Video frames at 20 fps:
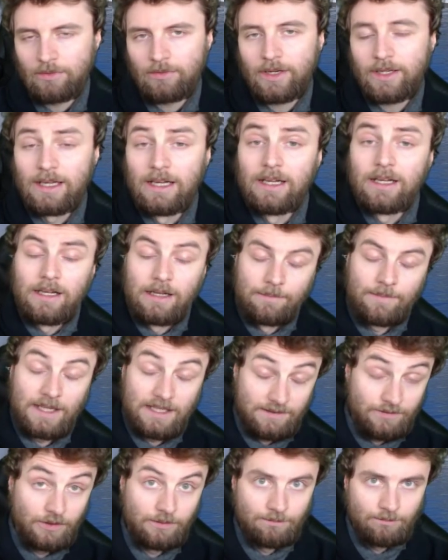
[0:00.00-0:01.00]
right?
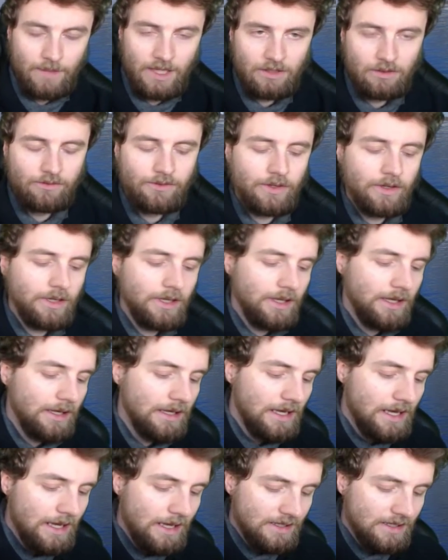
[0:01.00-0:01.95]
That's for manual fire AA.